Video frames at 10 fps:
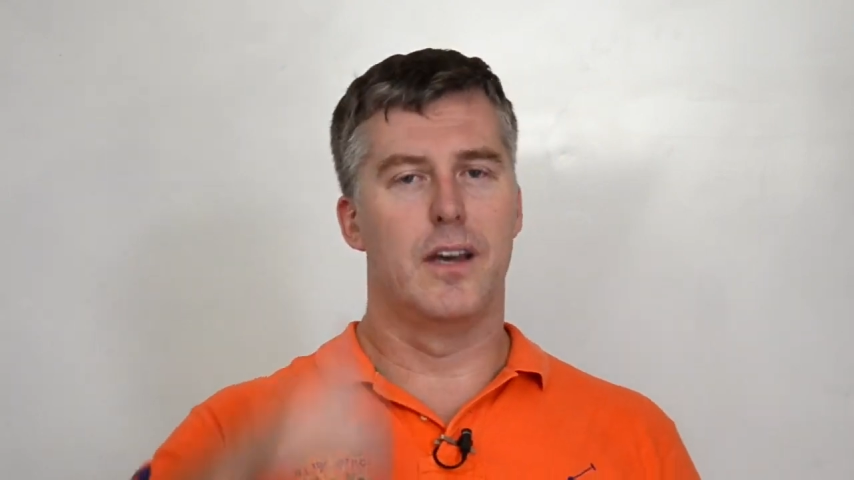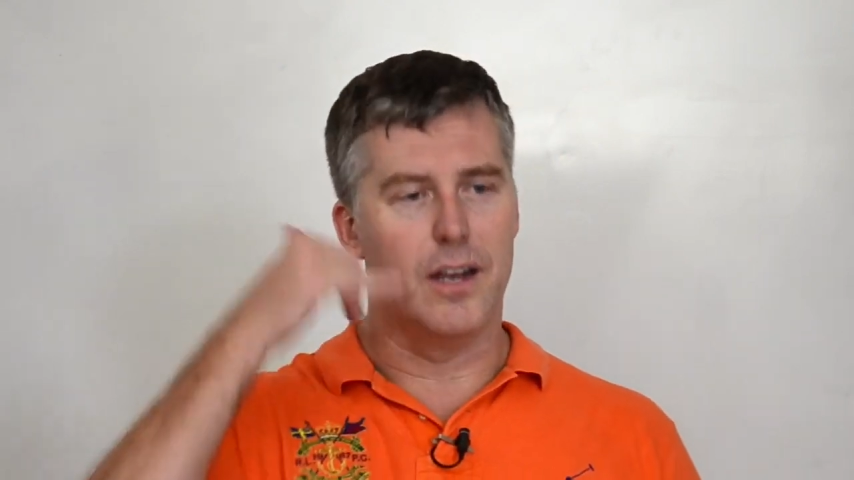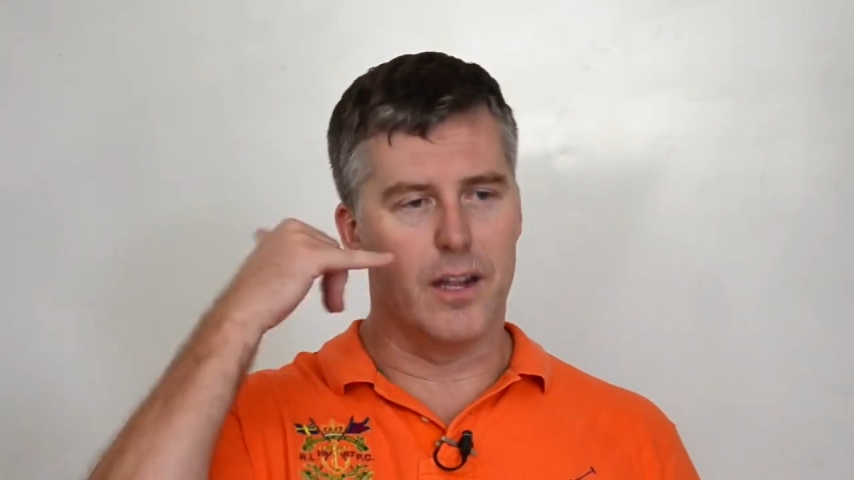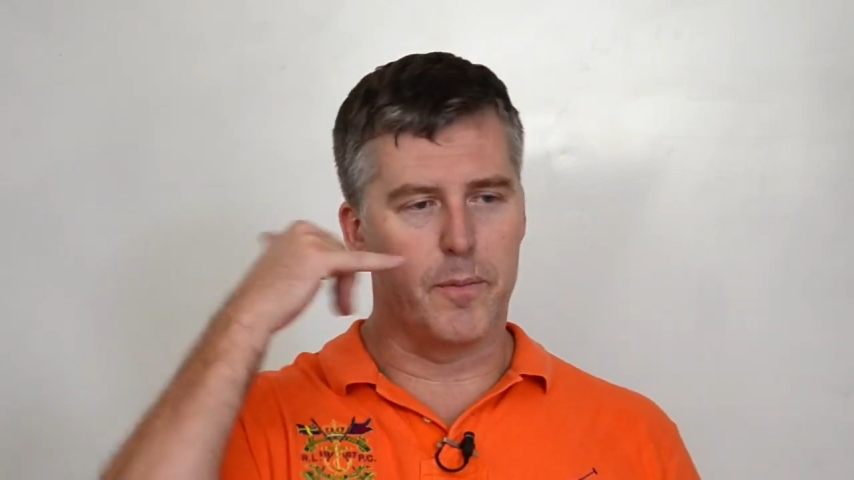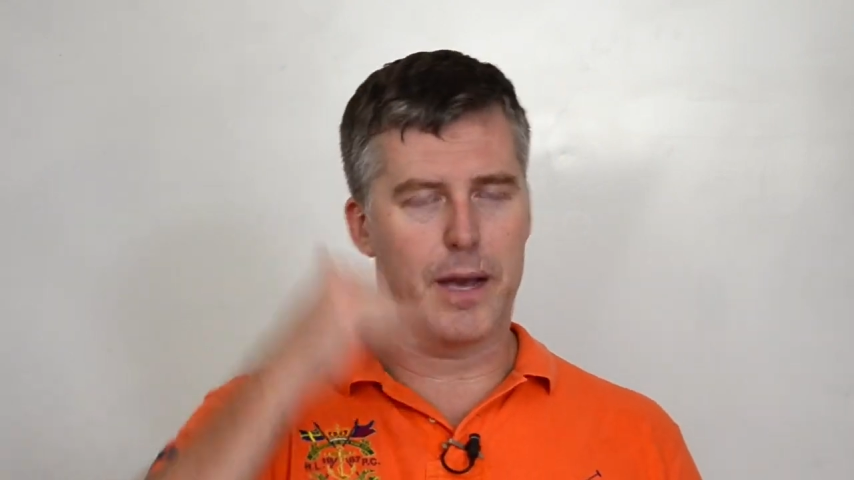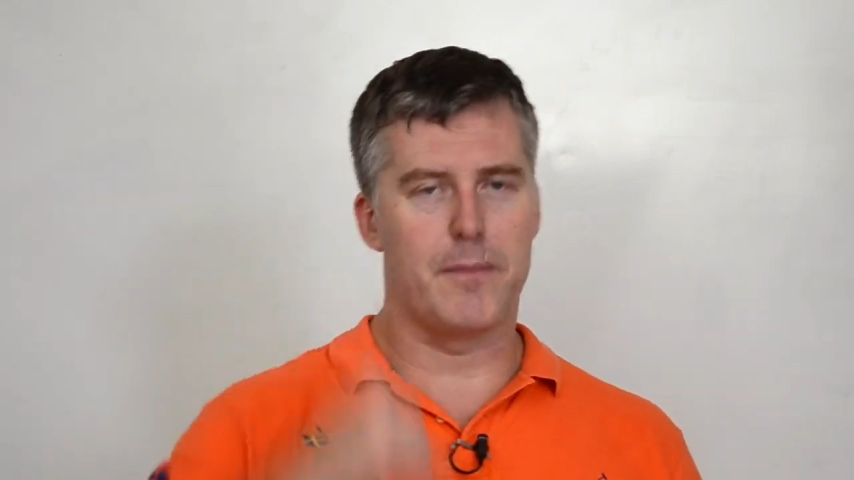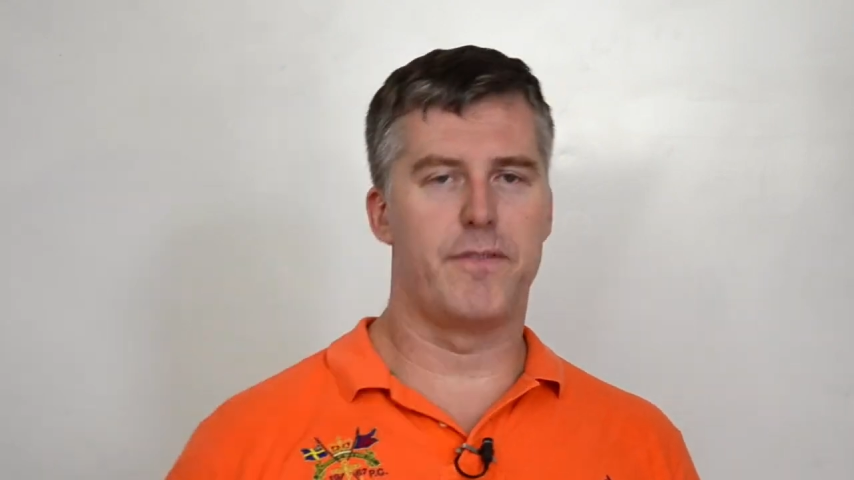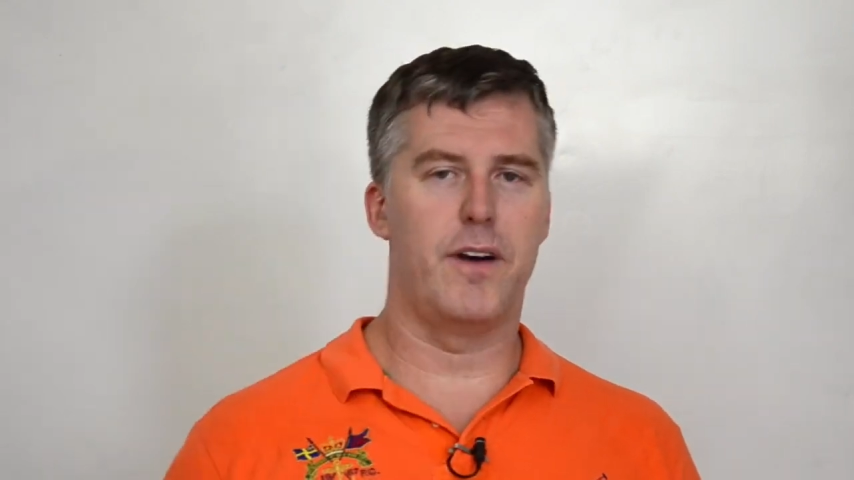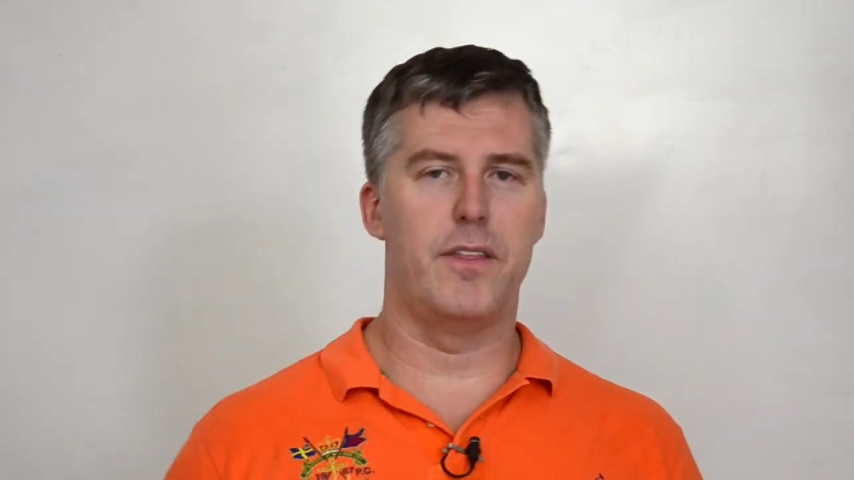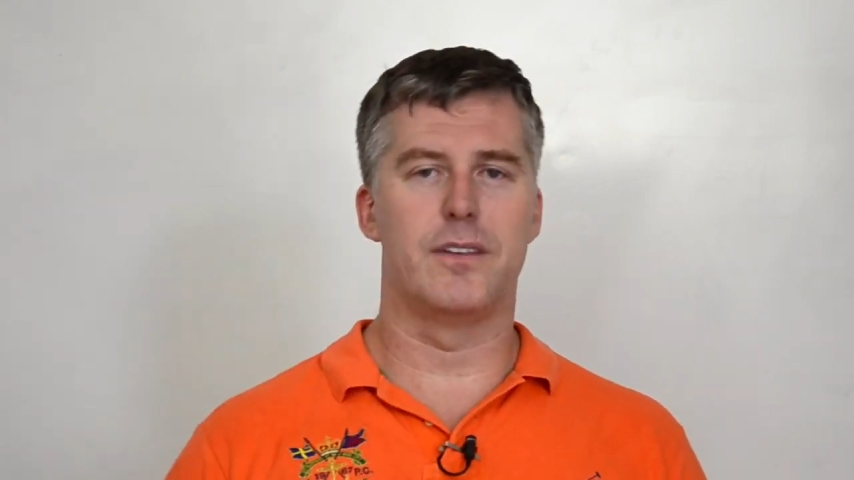They'll pick up the
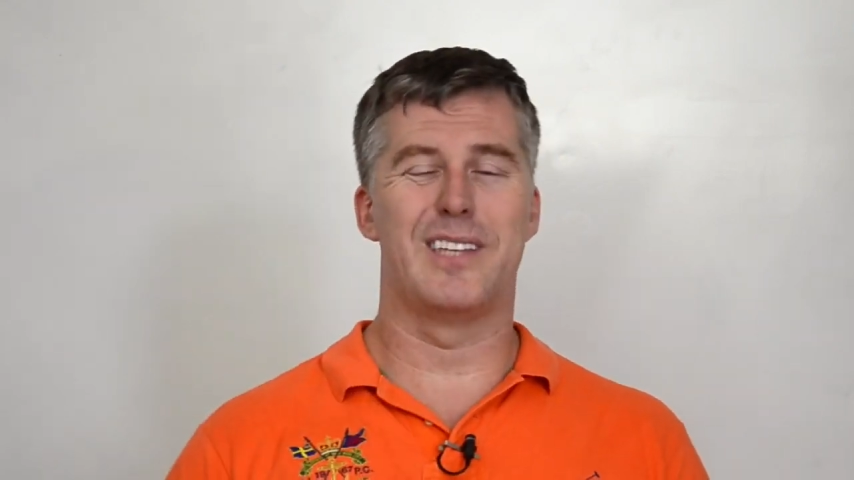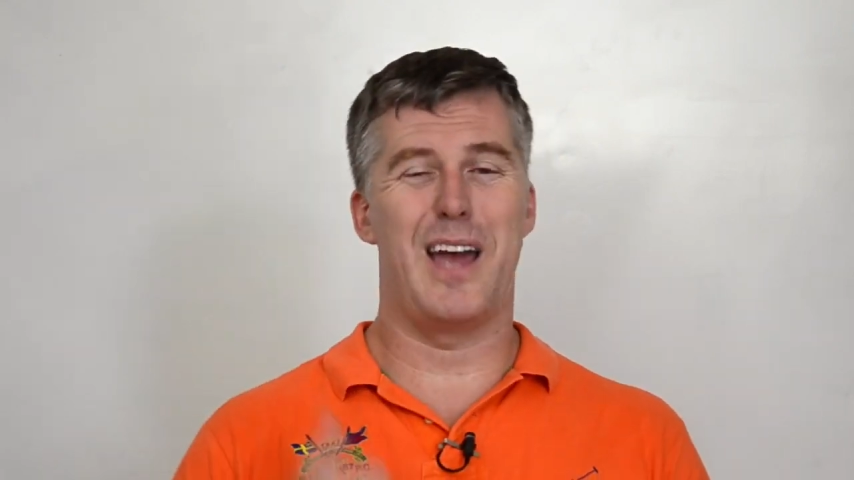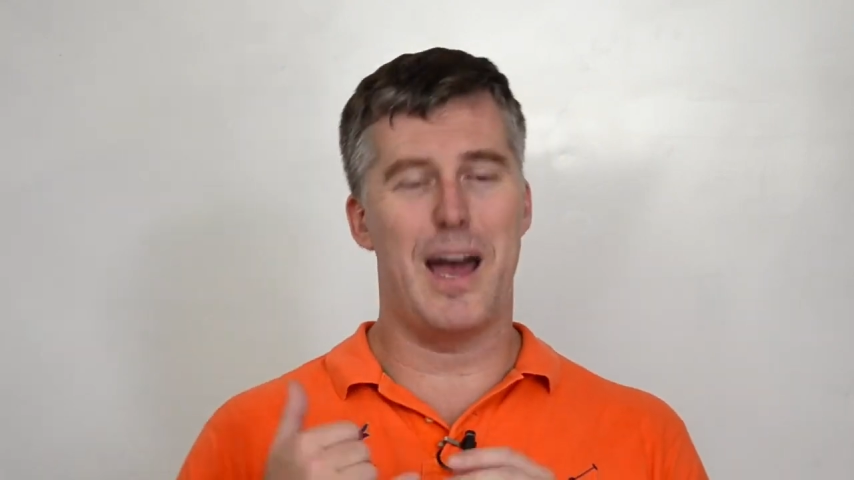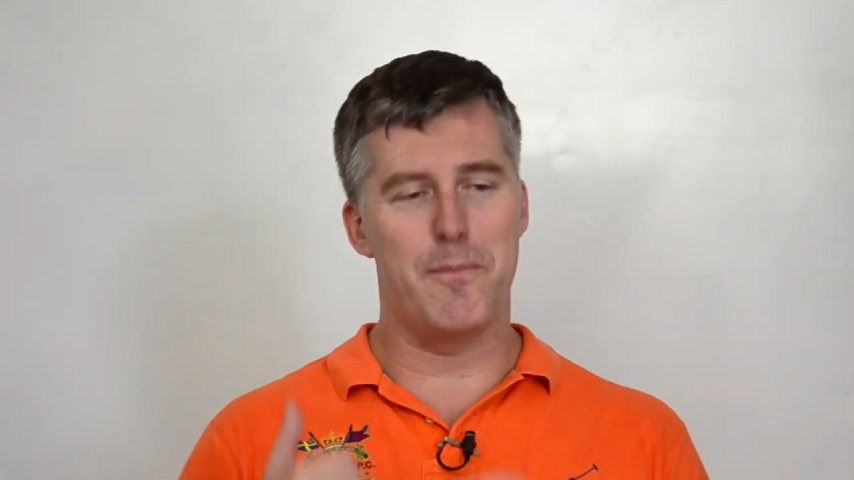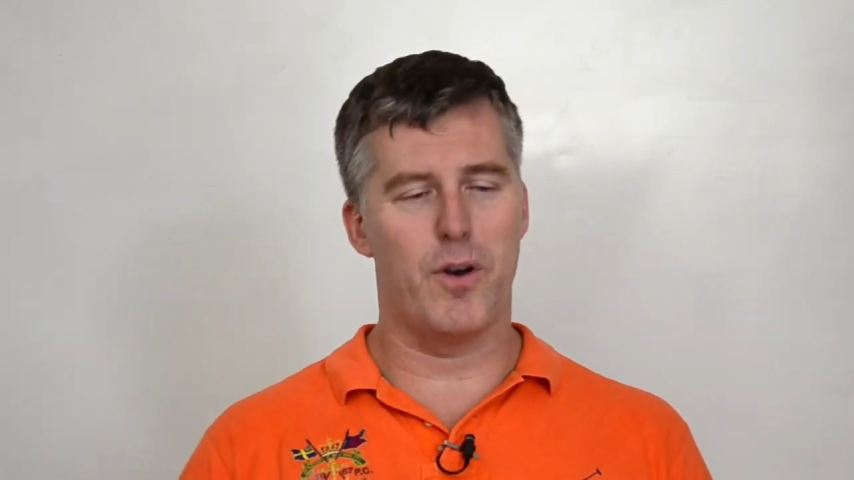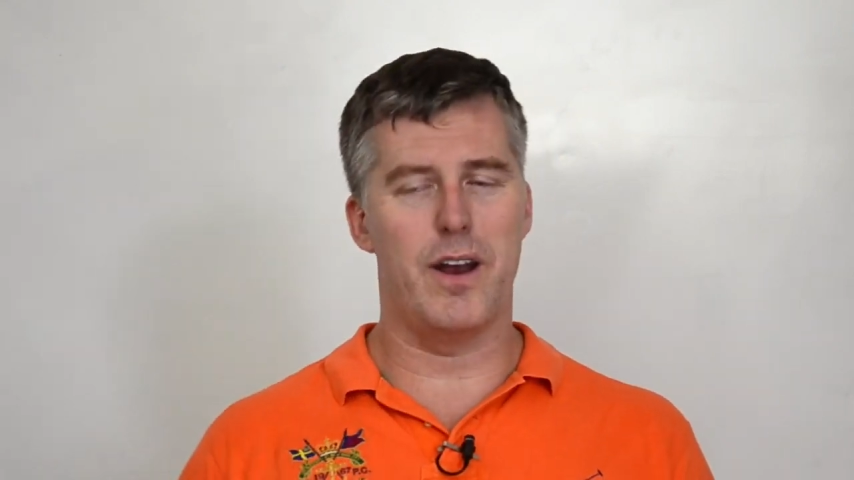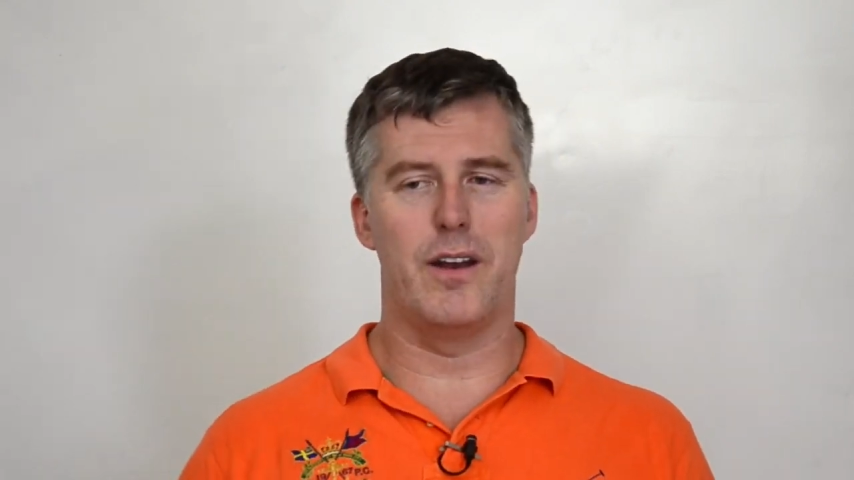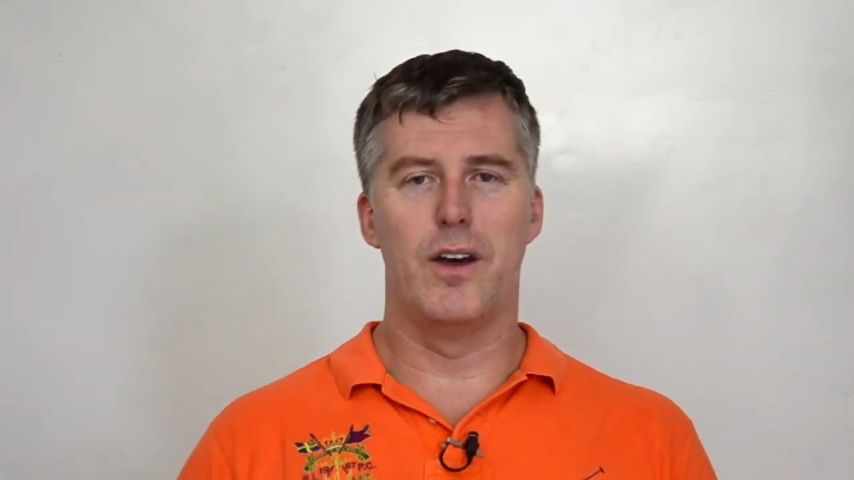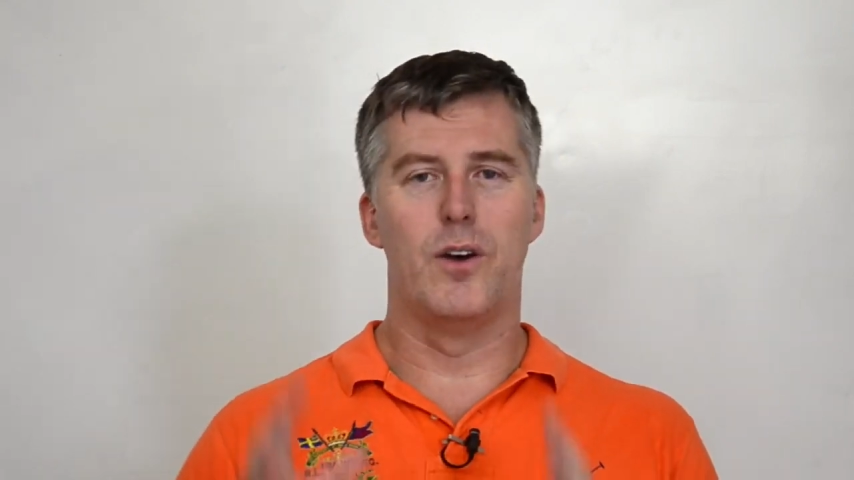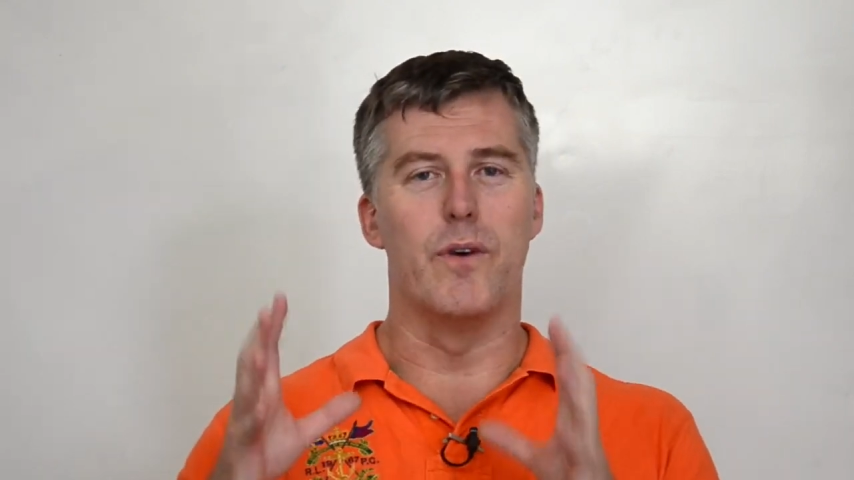phone and they'll say, hey Brett,